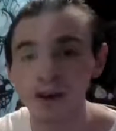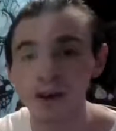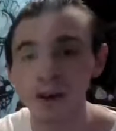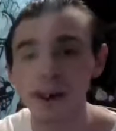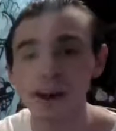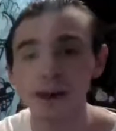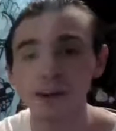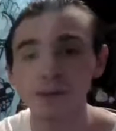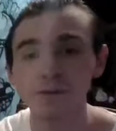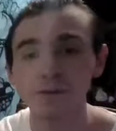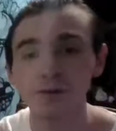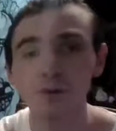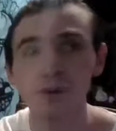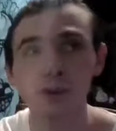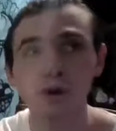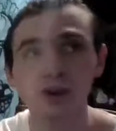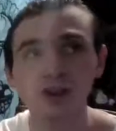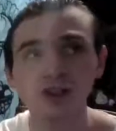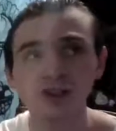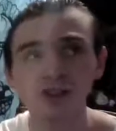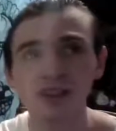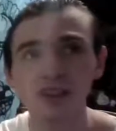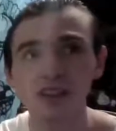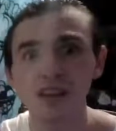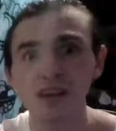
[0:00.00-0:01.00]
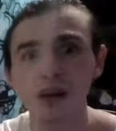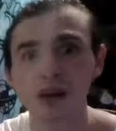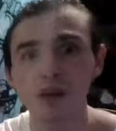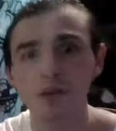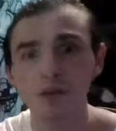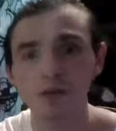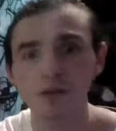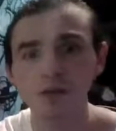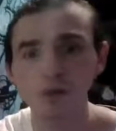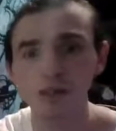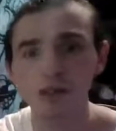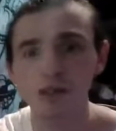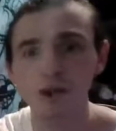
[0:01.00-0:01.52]
And if you watch the
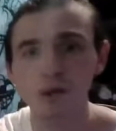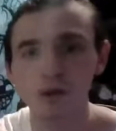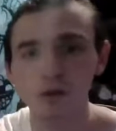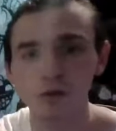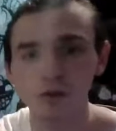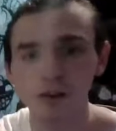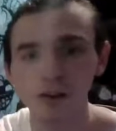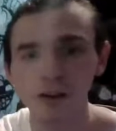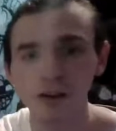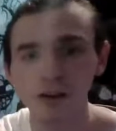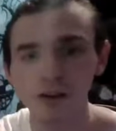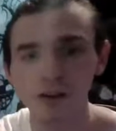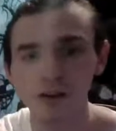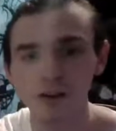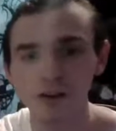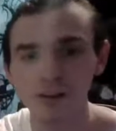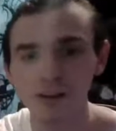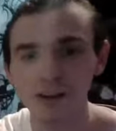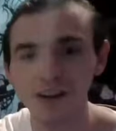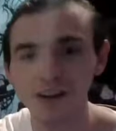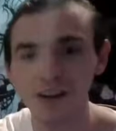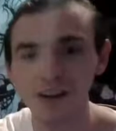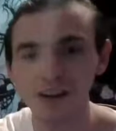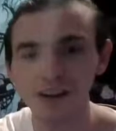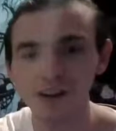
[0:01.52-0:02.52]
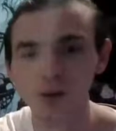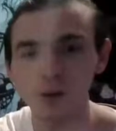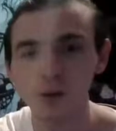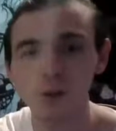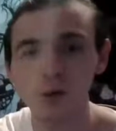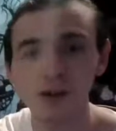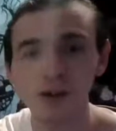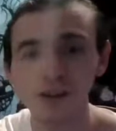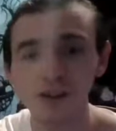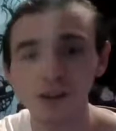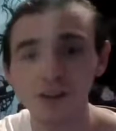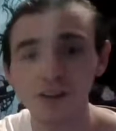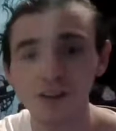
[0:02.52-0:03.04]
other Leo reading, the
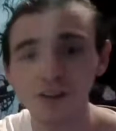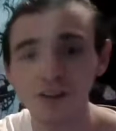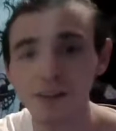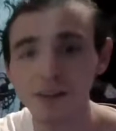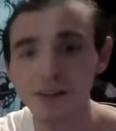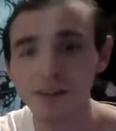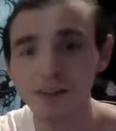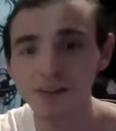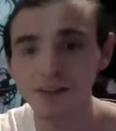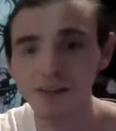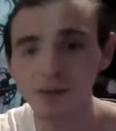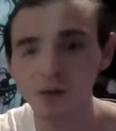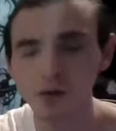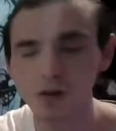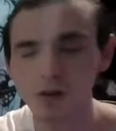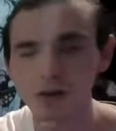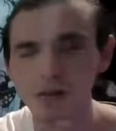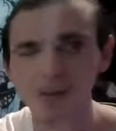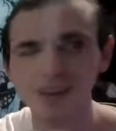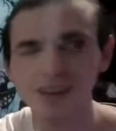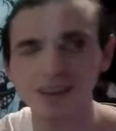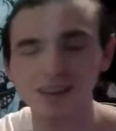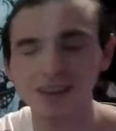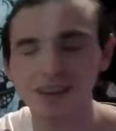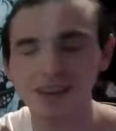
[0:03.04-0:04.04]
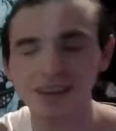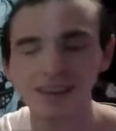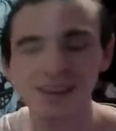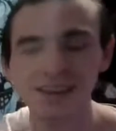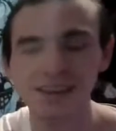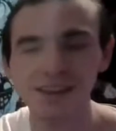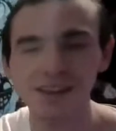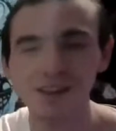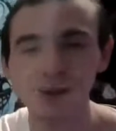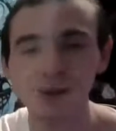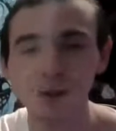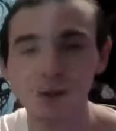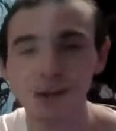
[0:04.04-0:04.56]
weekly reading, or the,
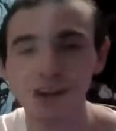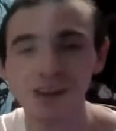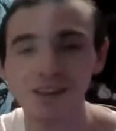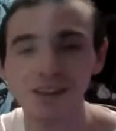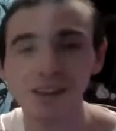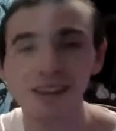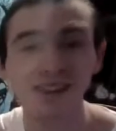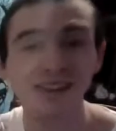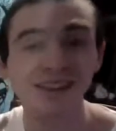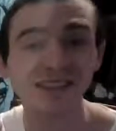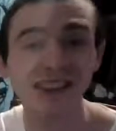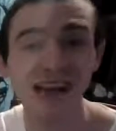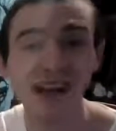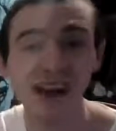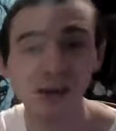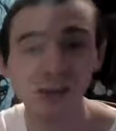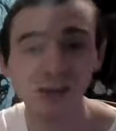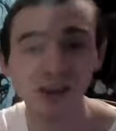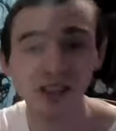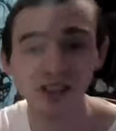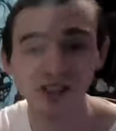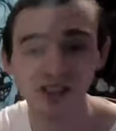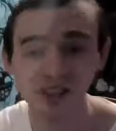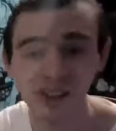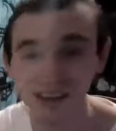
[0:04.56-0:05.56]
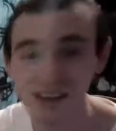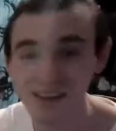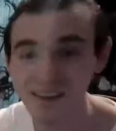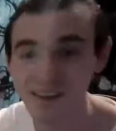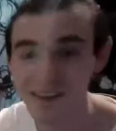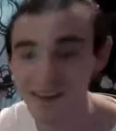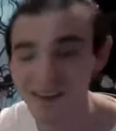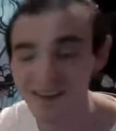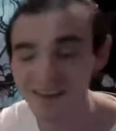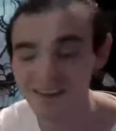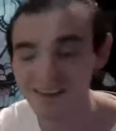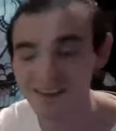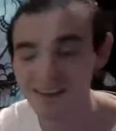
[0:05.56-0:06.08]
not the weekly, the timeless reading that
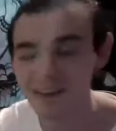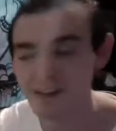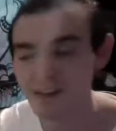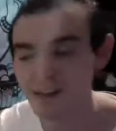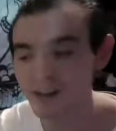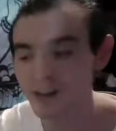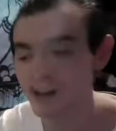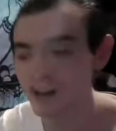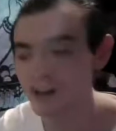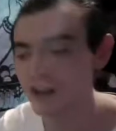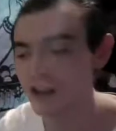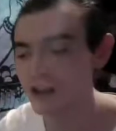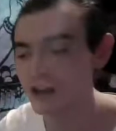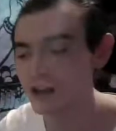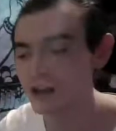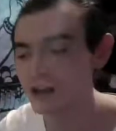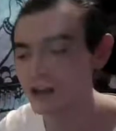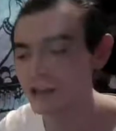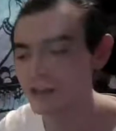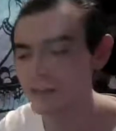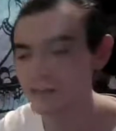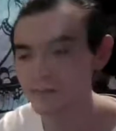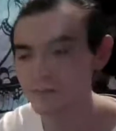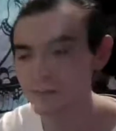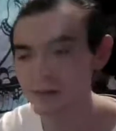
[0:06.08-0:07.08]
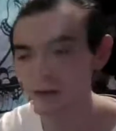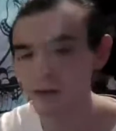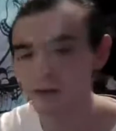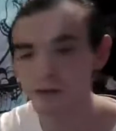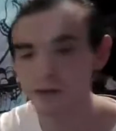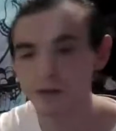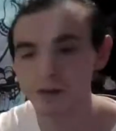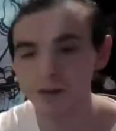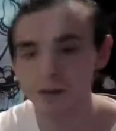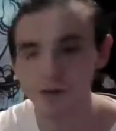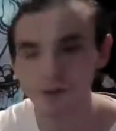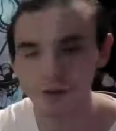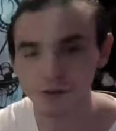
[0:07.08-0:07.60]
I did,
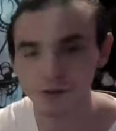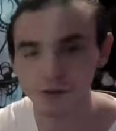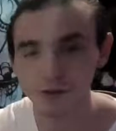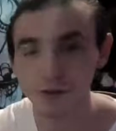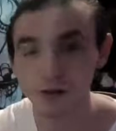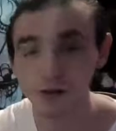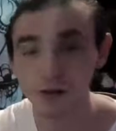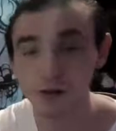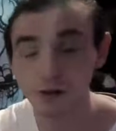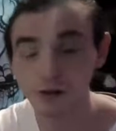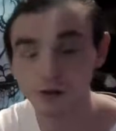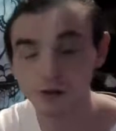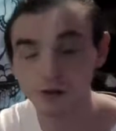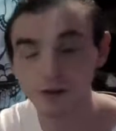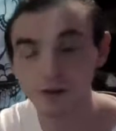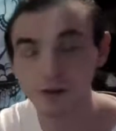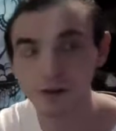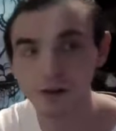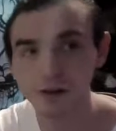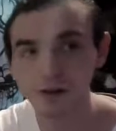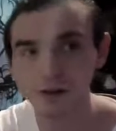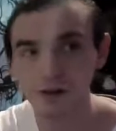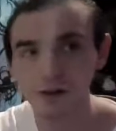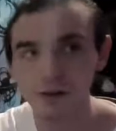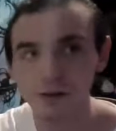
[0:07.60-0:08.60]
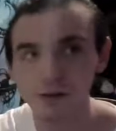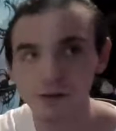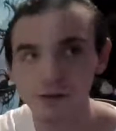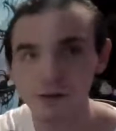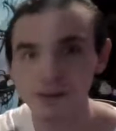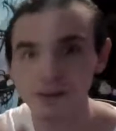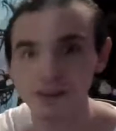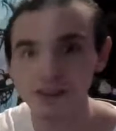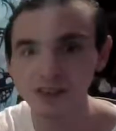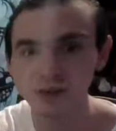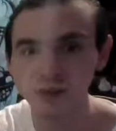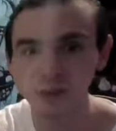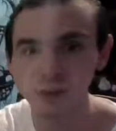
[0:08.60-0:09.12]
earlier
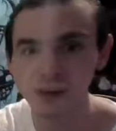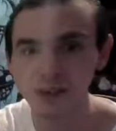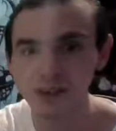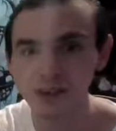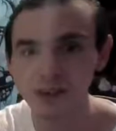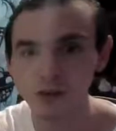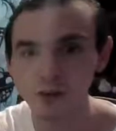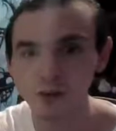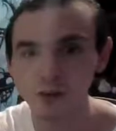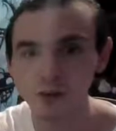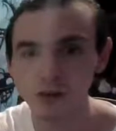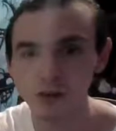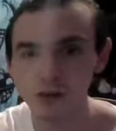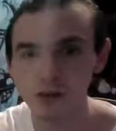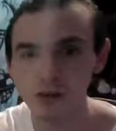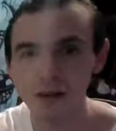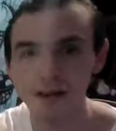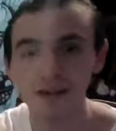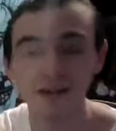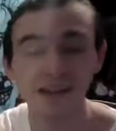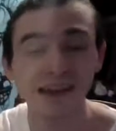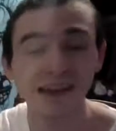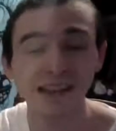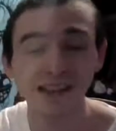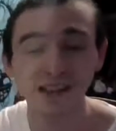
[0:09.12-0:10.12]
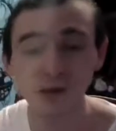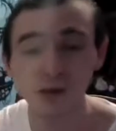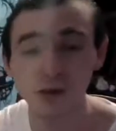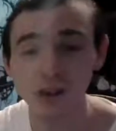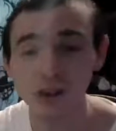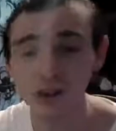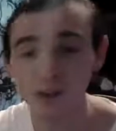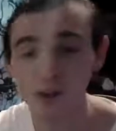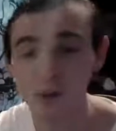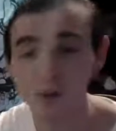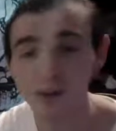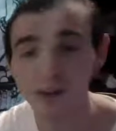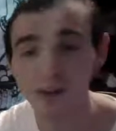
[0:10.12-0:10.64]
this week, or like last
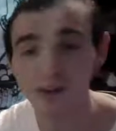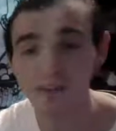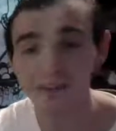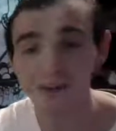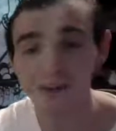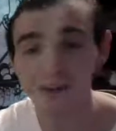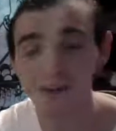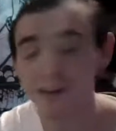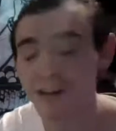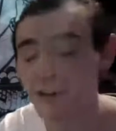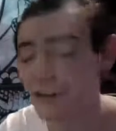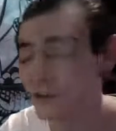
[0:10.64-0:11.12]
week or whatever,